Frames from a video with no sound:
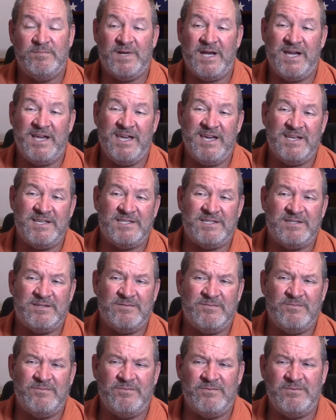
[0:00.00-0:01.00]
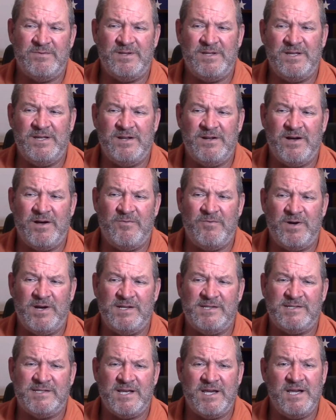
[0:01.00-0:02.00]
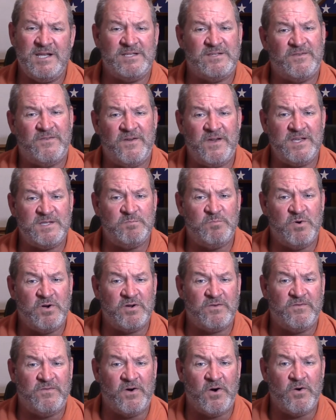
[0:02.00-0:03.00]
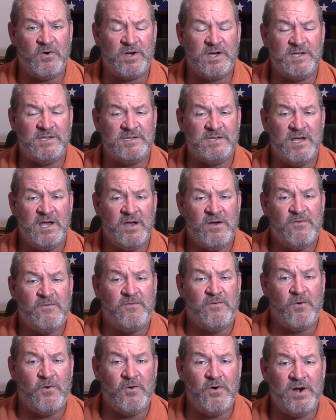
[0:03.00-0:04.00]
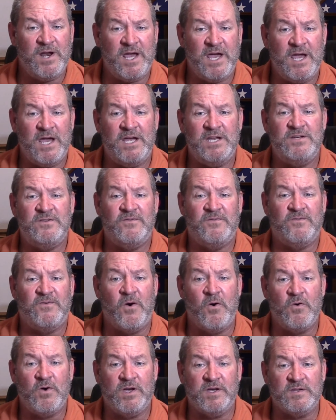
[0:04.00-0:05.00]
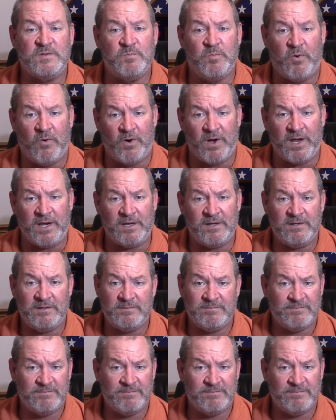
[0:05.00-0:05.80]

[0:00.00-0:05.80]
I guess, you know, I want to say it's Facebook Focus, Ford Edge Focus Point,